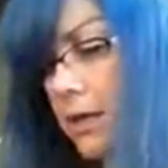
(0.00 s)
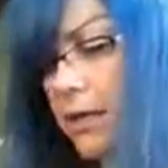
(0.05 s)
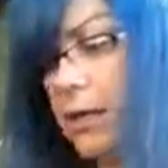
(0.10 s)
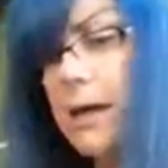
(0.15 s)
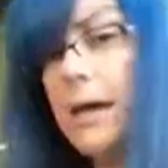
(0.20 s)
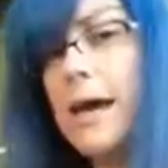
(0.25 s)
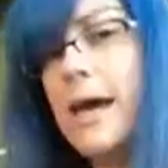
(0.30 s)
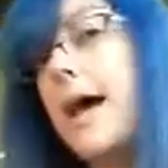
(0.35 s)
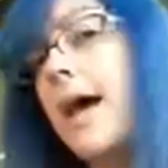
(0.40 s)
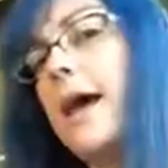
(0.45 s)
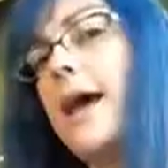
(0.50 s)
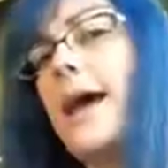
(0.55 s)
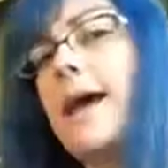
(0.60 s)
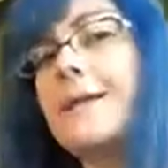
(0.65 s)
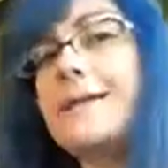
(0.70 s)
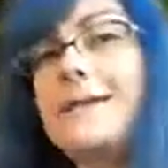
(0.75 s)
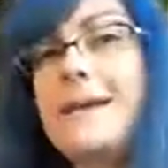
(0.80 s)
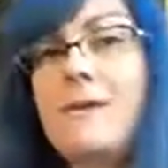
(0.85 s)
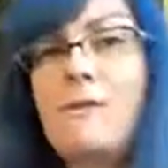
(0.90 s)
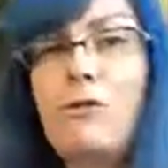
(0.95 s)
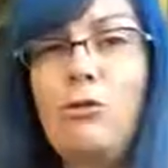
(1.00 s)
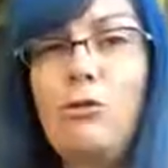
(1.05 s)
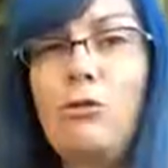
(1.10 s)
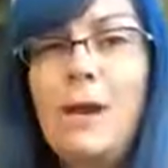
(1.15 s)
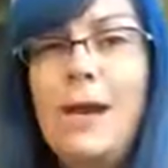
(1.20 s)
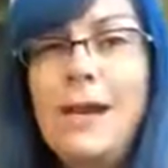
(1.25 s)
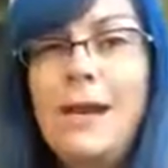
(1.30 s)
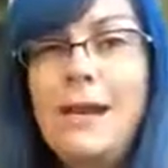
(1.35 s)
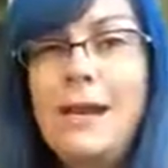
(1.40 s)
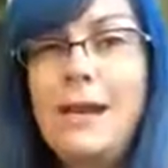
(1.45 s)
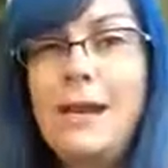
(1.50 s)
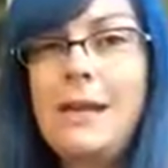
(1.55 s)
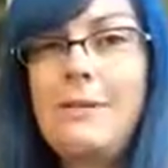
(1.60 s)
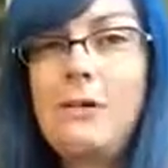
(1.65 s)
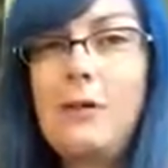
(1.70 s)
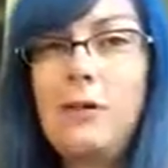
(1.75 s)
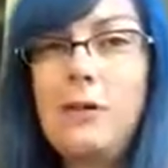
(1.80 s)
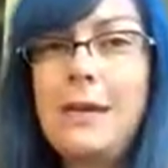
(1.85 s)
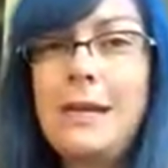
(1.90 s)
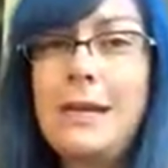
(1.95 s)
then I have a red, and I have
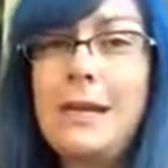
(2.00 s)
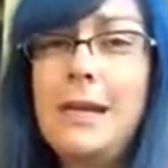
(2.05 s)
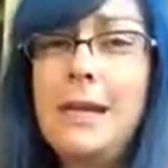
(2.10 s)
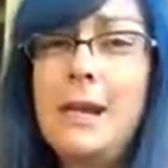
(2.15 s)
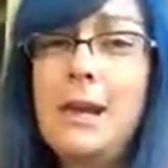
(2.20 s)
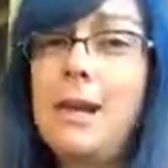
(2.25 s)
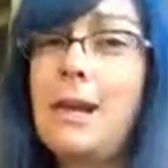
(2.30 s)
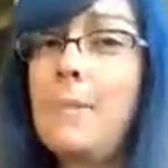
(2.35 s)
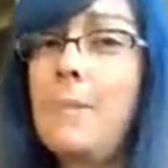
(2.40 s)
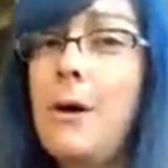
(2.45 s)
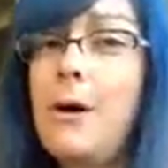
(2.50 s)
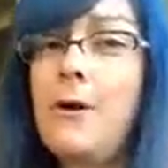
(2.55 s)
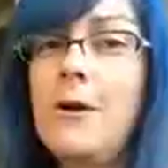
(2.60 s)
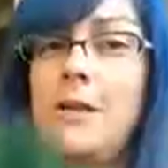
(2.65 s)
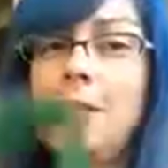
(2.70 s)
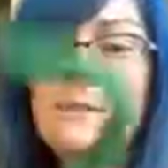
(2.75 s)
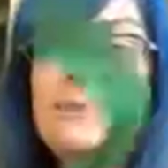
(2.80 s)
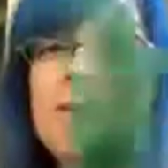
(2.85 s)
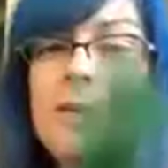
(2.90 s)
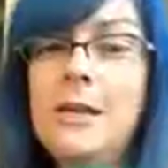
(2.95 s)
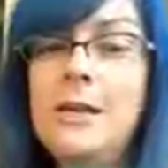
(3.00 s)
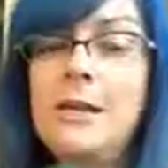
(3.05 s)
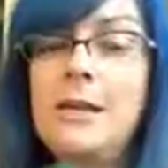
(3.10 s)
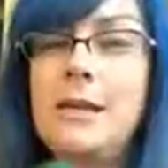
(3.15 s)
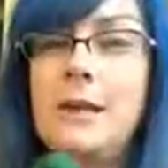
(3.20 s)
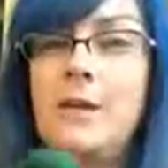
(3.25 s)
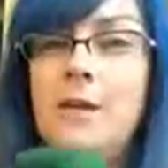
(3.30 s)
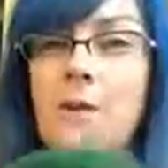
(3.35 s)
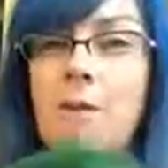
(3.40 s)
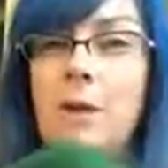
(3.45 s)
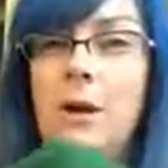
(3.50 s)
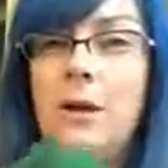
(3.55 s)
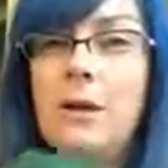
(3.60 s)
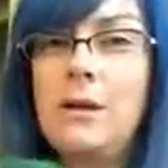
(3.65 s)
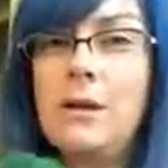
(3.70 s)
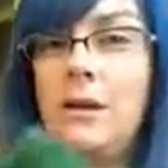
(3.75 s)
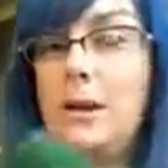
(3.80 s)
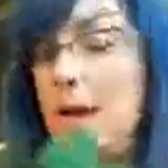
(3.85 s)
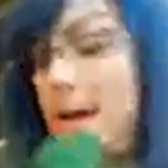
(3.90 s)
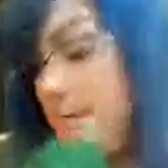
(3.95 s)
a green in here, and I'm already spinning another one,
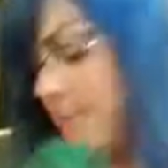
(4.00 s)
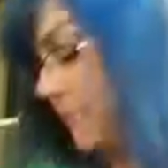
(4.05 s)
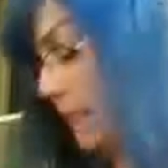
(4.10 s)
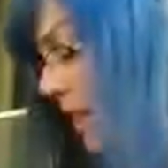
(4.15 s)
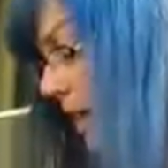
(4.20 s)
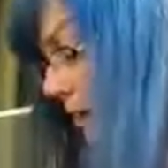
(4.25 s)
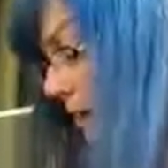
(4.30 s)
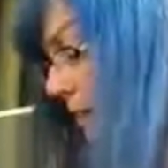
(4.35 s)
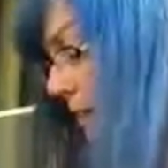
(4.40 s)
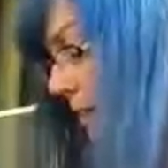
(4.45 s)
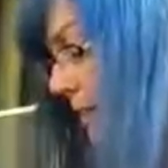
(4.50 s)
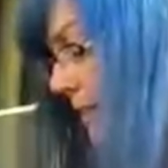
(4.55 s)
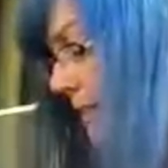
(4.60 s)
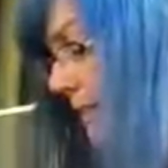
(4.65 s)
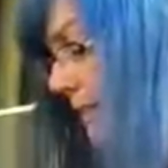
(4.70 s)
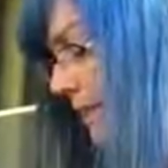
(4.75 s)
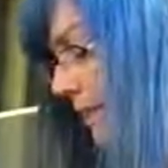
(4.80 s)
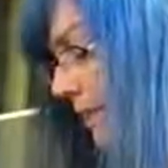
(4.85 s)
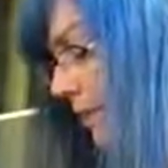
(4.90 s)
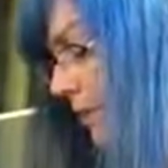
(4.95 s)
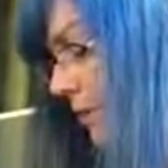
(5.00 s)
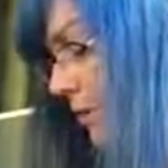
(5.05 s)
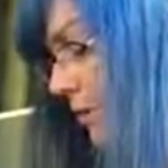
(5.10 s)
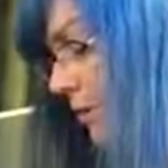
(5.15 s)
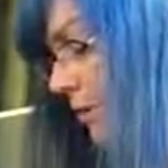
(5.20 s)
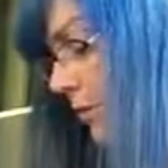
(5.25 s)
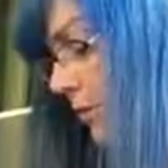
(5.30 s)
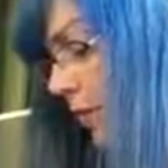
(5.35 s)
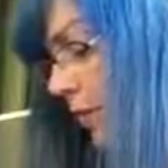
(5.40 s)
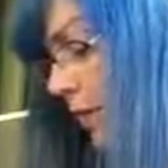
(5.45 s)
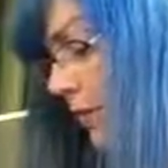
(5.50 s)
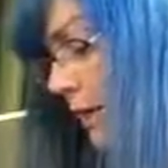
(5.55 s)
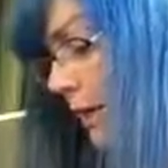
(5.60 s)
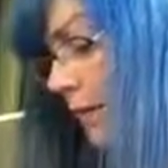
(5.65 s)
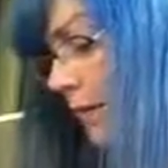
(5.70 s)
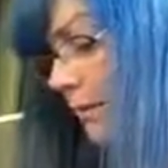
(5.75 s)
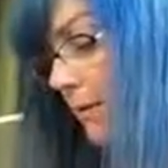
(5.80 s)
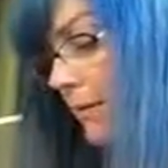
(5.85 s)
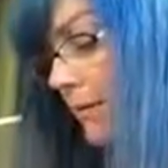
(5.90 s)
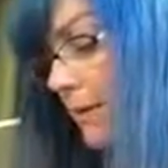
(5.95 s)
and I'm not quite done with
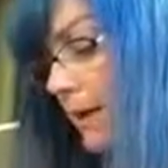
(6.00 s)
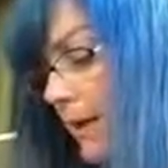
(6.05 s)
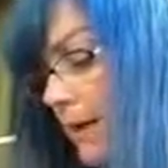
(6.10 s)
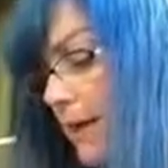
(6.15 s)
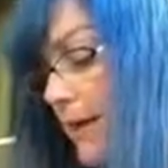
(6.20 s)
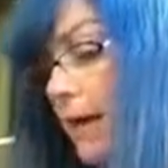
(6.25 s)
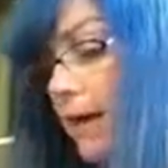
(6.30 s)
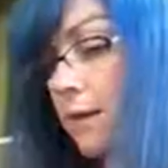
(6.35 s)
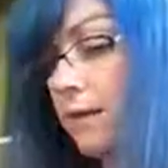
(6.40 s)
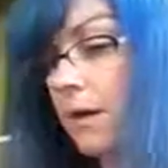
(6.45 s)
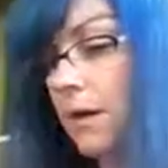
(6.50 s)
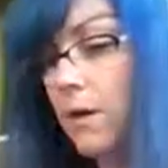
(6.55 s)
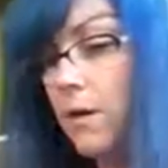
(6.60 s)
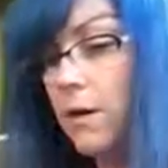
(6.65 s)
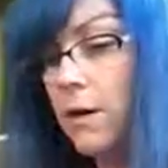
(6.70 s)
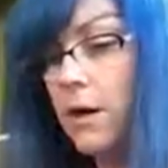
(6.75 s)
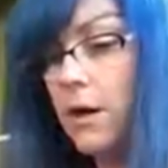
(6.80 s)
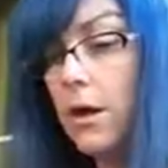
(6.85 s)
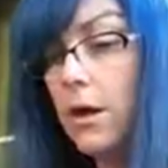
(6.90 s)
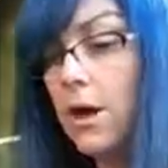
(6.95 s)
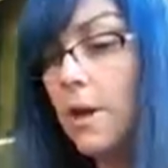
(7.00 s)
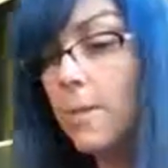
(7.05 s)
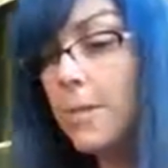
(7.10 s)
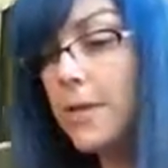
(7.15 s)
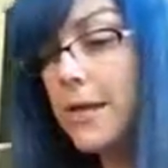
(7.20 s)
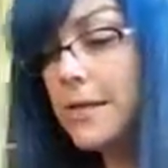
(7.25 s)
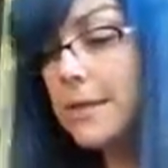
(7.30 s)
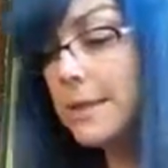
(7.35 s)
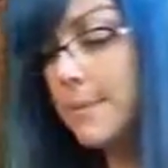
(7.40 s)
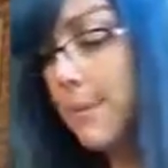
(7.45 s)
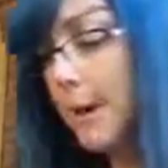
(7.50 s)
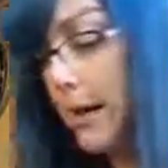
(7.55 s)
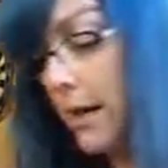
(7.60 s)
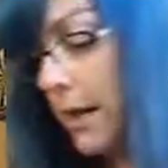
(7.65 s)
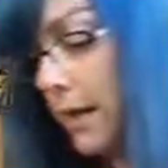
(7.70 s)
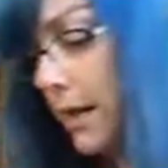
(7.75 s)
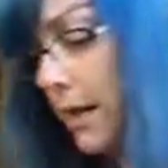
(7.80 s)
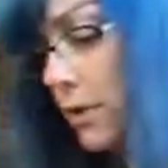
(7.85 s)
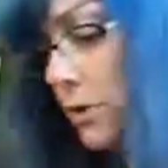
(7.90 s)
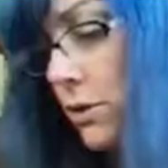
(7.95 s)
carding the yellow. But that's about
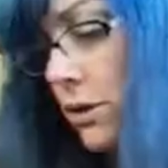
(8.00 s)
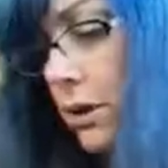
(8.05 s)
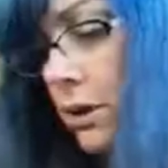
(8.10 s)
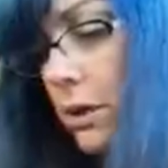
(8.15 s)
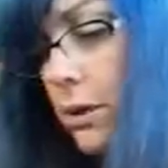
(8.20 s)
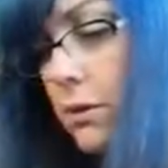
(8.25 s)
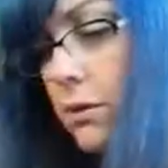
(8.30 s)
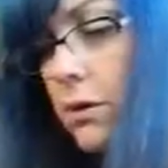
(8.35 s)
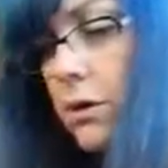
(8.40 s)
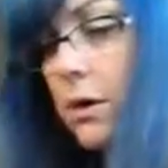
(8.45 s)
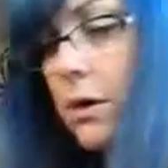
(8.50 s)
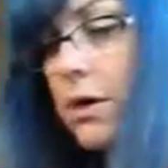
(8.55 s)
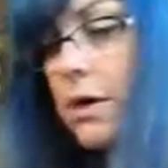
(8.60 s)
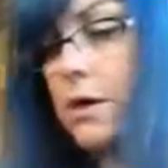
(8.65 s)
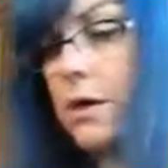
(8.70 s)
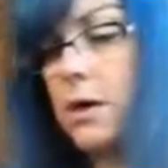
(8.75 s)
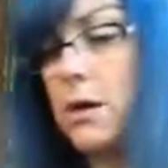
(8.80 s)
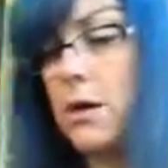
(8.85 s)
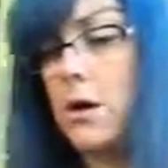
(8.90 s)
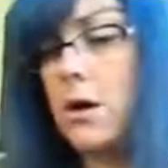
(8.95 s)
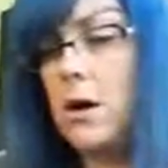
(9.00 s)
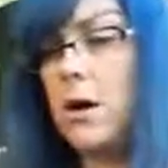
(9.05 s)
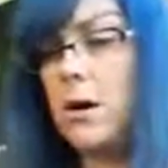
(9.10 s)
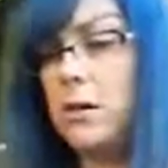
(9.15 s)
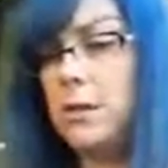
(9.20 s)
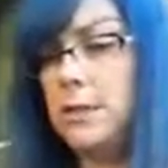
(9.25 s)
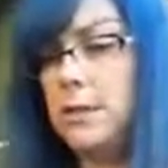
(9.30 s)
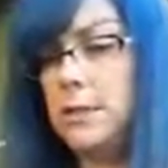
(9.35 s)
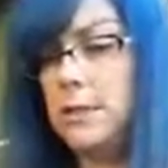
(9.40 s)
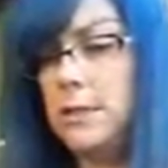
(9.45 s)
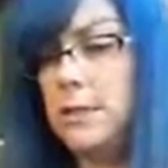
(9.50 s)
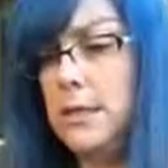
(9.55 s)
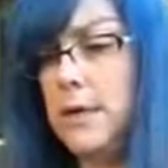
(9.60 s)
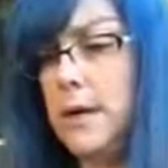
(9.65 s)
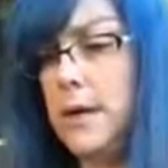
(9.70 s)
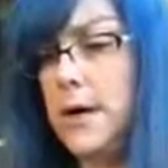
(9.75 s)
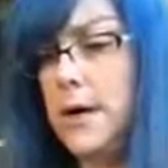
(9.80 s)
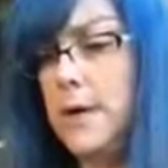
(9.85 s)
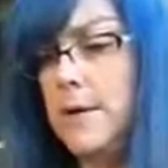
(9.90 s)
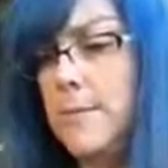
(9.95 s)
130 yards,
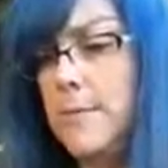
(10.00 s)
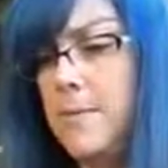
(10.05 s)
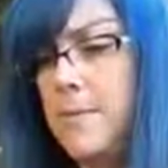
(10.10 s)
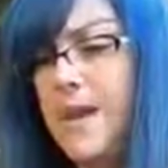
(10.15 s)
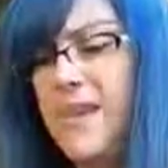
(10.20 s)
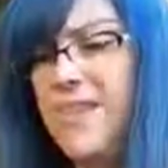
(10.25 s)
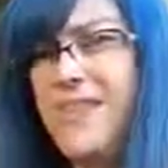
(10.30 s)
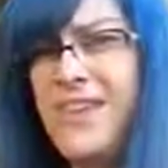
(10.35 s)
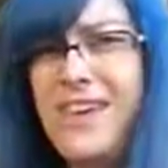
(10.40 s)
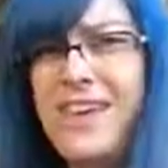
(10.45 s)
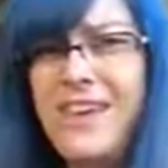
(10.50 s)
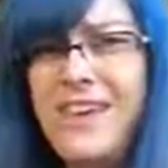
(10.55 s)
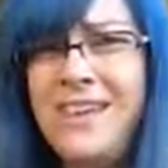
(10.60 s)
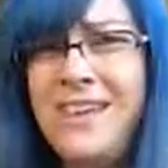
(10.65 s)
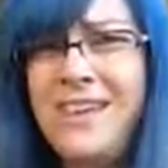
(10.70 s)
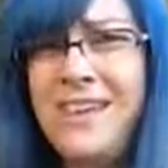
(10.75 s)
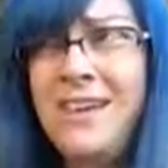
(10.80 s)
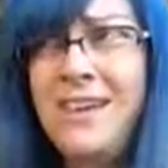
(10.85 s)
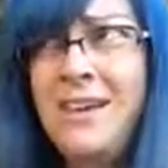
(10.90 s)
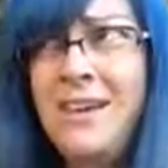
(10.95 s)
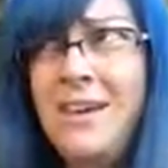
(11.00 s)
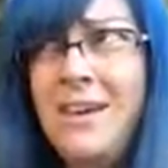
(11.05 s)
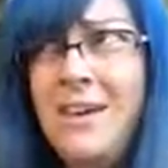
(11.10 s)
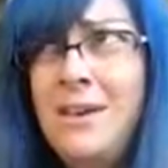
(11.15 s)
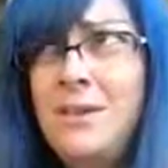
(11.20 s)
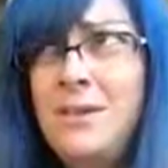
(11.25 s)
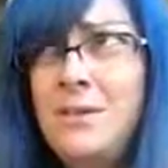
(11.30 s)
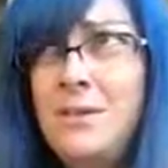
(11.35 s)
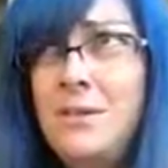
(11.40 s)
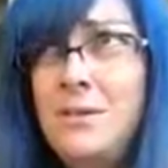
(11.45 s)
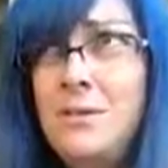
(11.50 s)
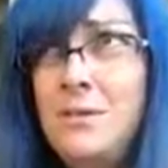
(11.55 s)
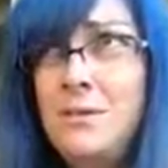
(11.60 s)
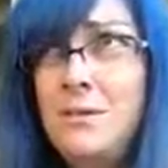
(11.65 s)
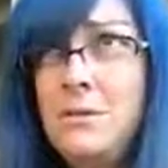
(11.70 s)
I think 100,